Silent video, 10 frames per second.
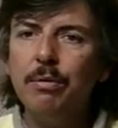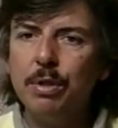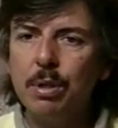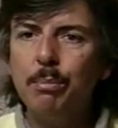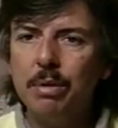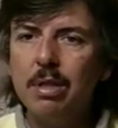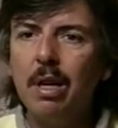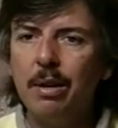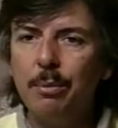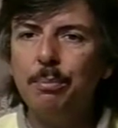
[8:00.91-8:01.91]
for some
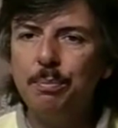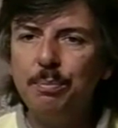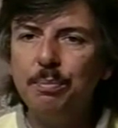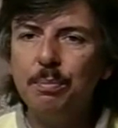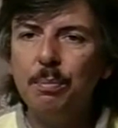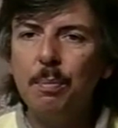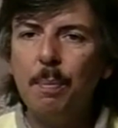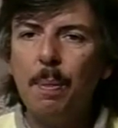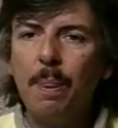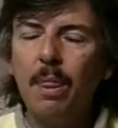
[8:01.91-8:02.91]
prasadam.
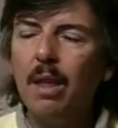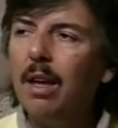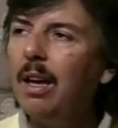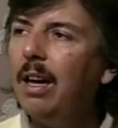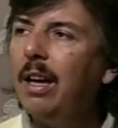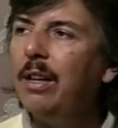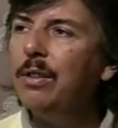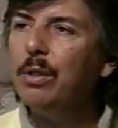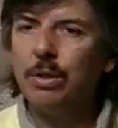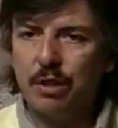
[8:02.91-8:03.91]

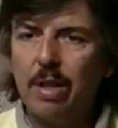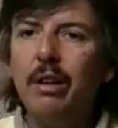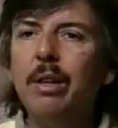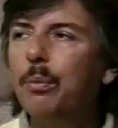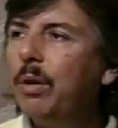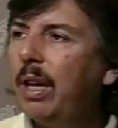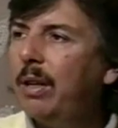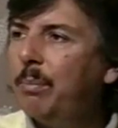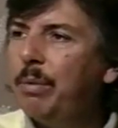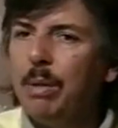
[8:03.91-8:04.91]
And, you know, generally we
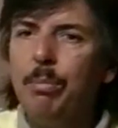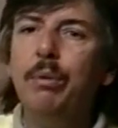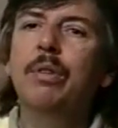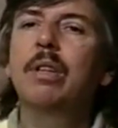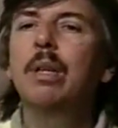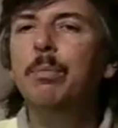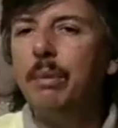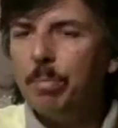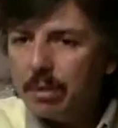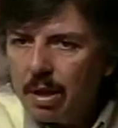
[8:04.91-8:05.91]
had a big booth and there would be
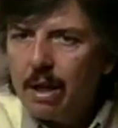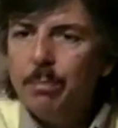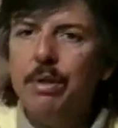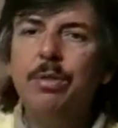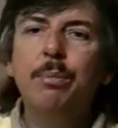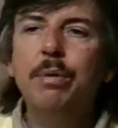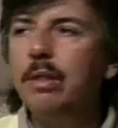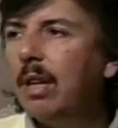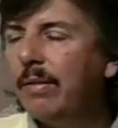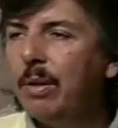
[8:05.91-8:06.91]
prasadam
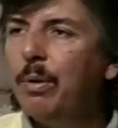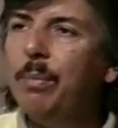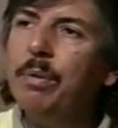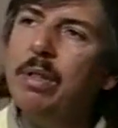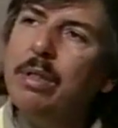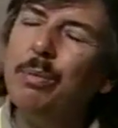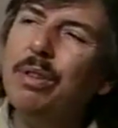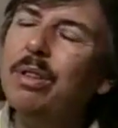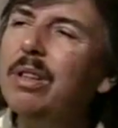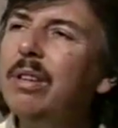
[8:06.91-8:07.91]
distributed everywhere. But this
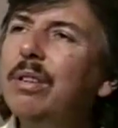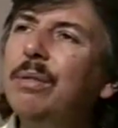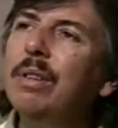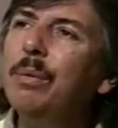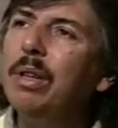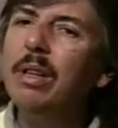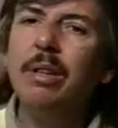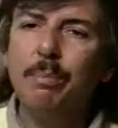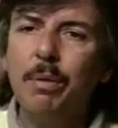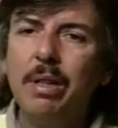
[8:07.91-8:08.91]
one year I thought, well, why
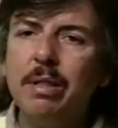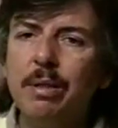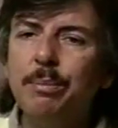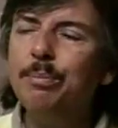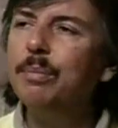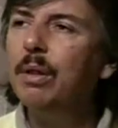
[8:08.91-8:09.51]
not make some